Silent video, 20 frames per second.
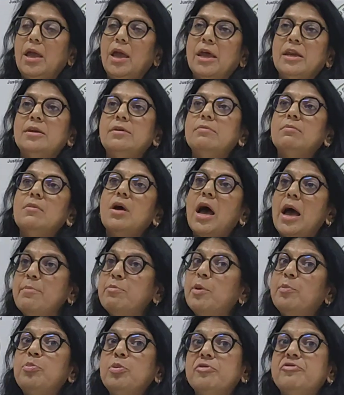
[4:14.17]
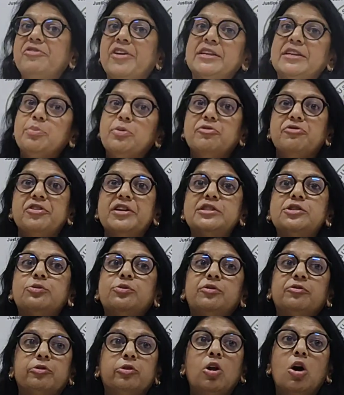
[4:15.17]
And I'm a professor
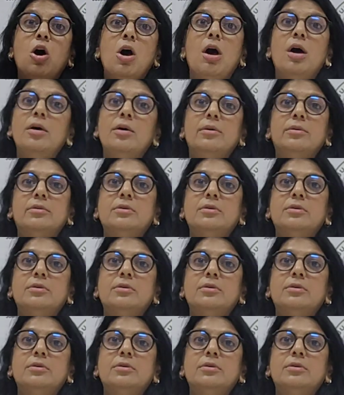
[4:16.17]
of law